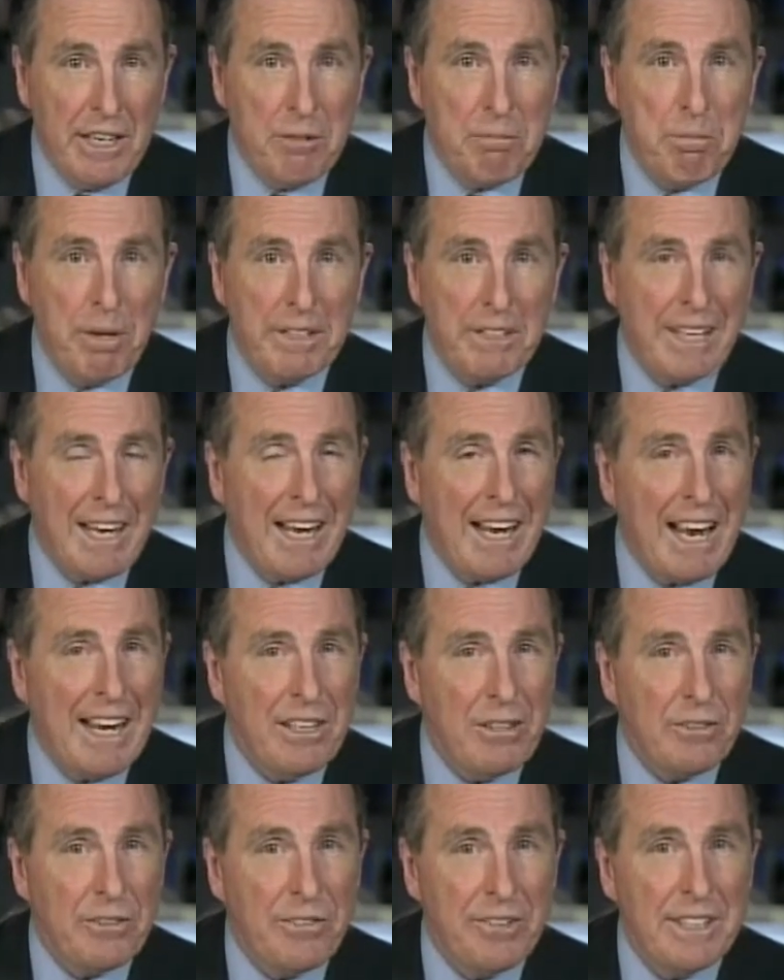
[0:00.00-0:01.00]
But I
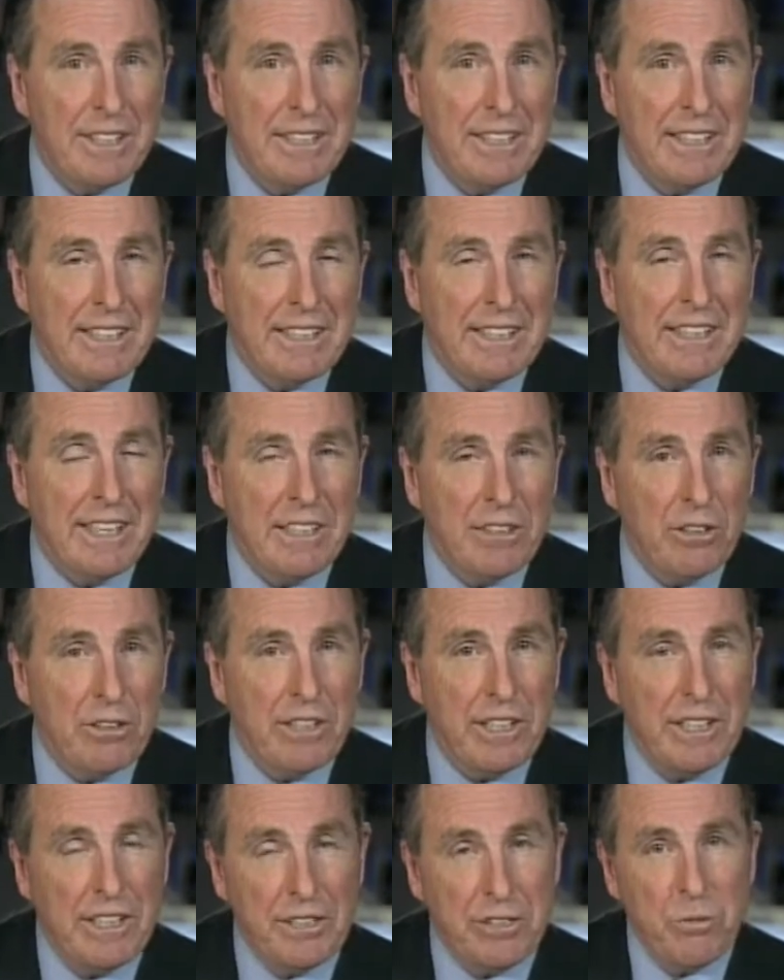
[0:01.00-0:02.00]
don't think they look
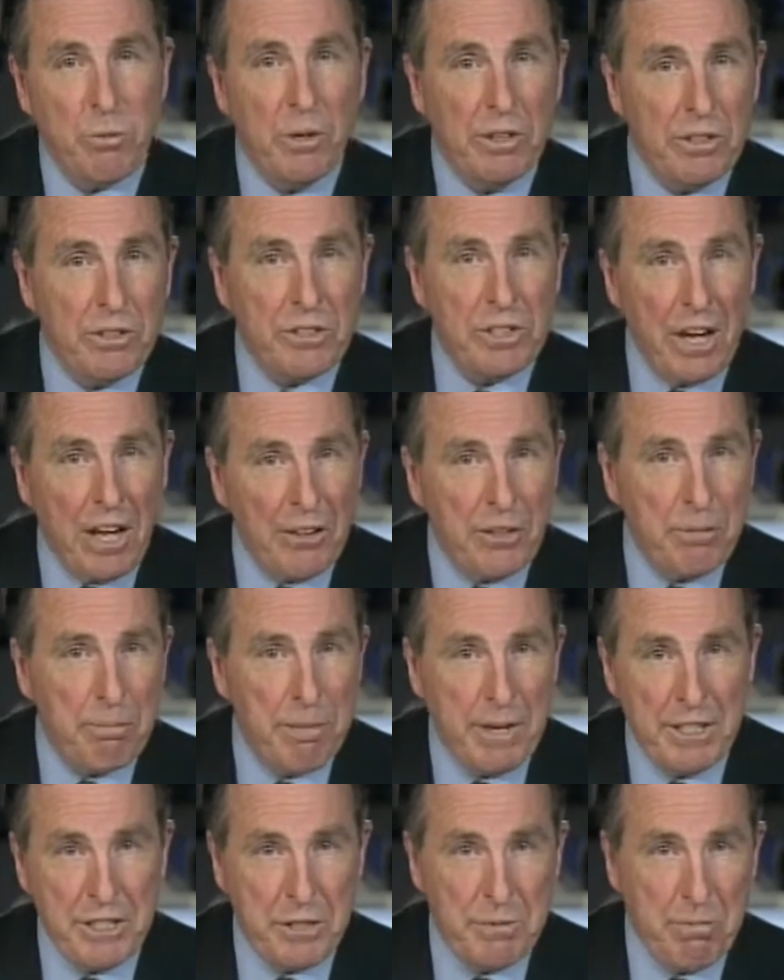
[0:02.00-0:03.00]
at it as one of those other
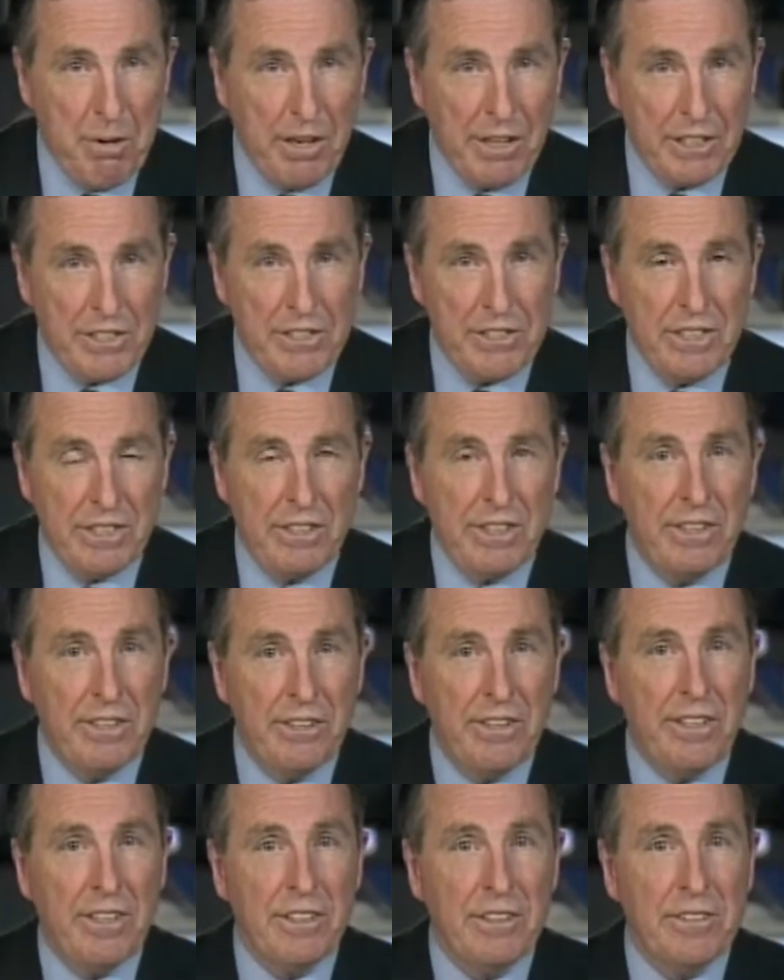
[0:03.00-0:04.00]
benchmarks that they're
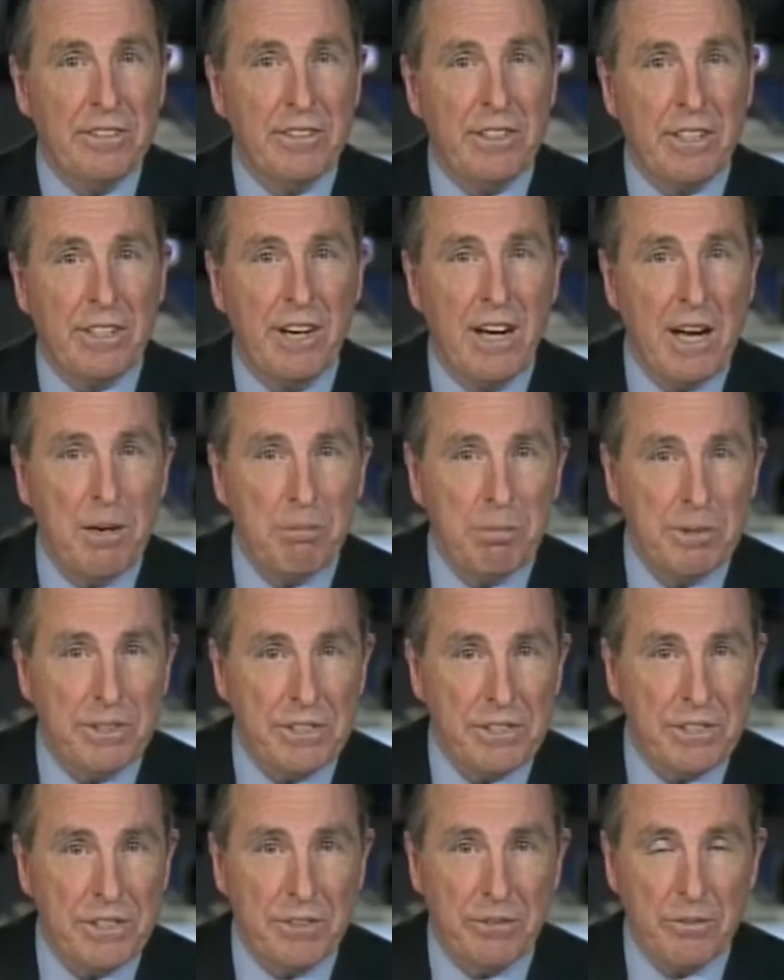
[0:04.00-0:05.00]
there to
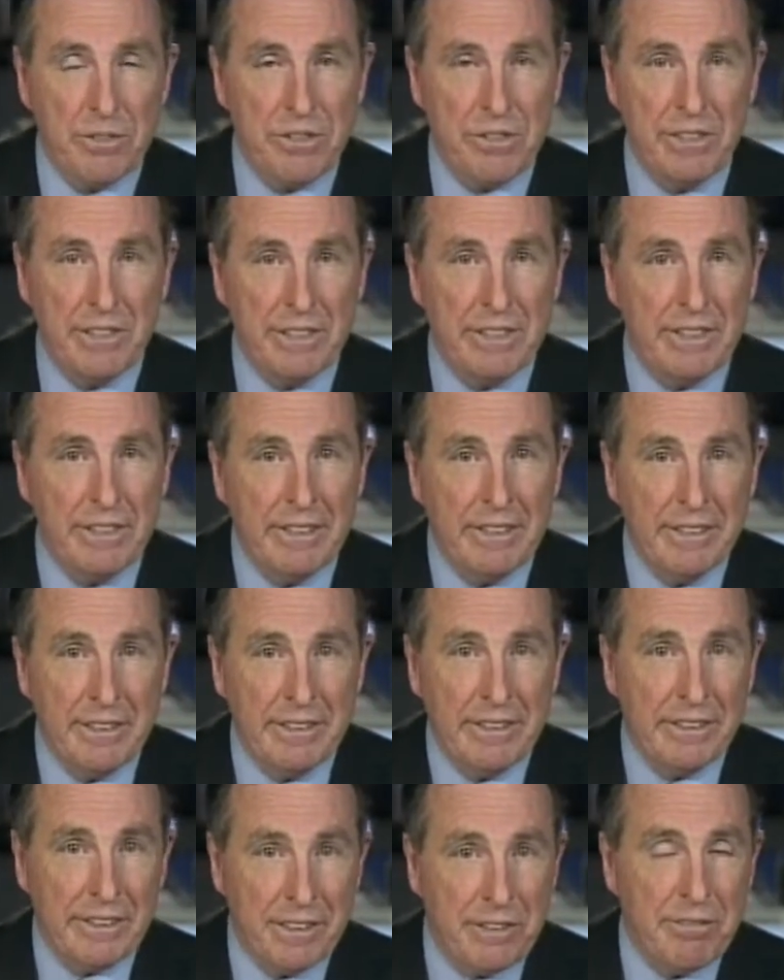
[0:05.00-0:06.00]
accomplish. There was the
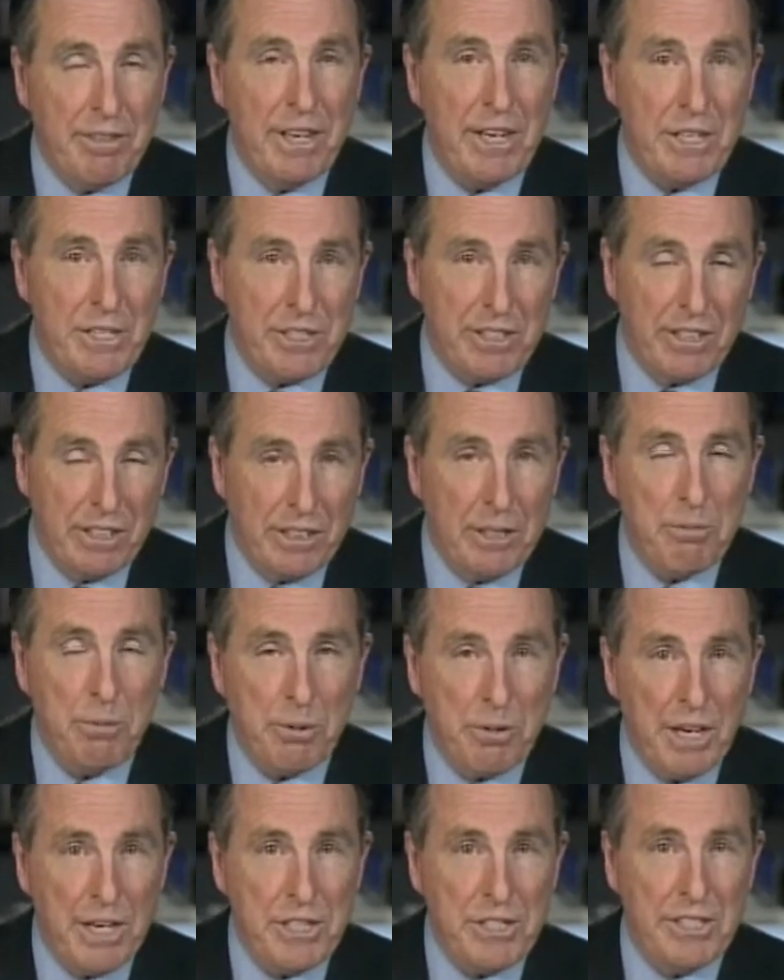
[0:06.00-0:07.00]
invasion, the
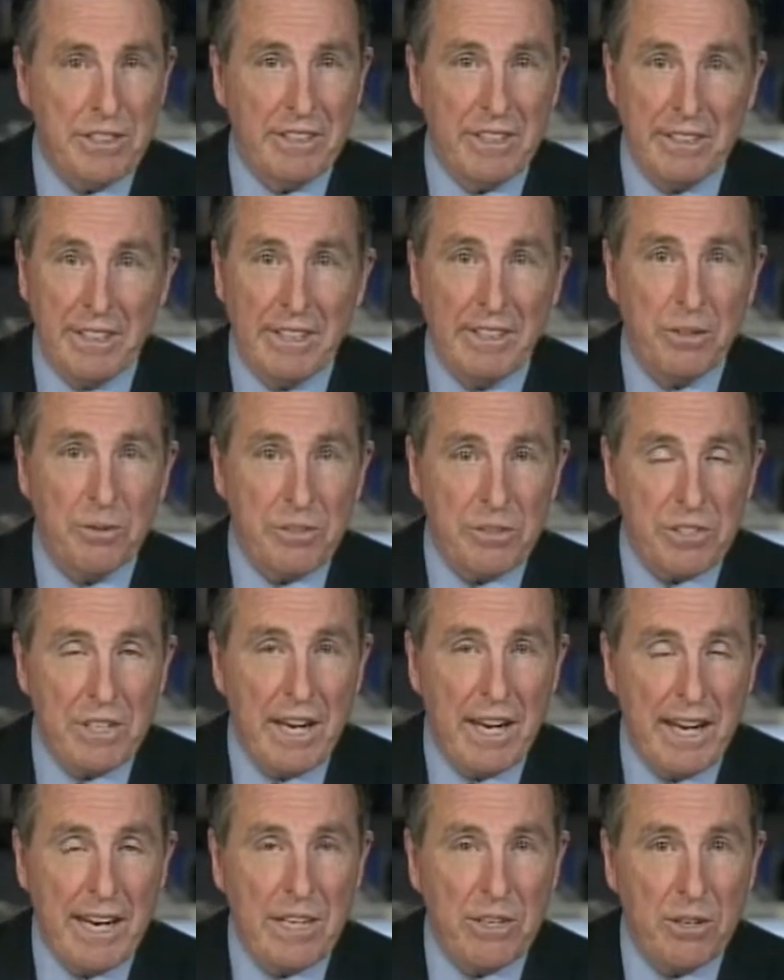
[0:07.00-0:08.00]
liberation, and then there was the
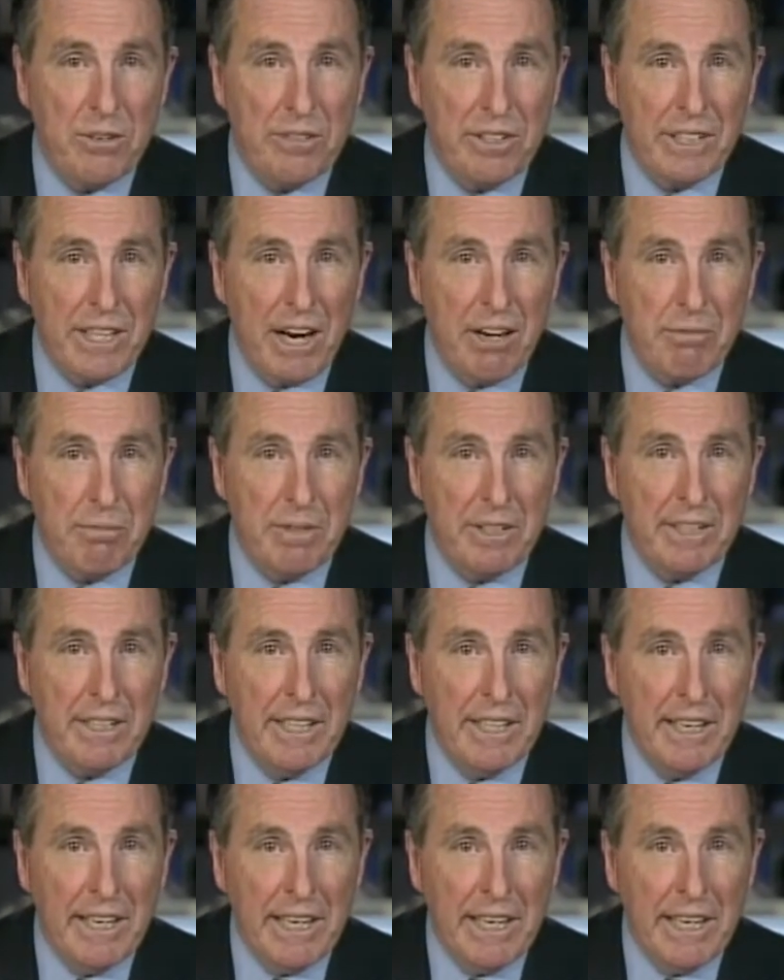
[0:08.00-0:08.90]
handover of the government.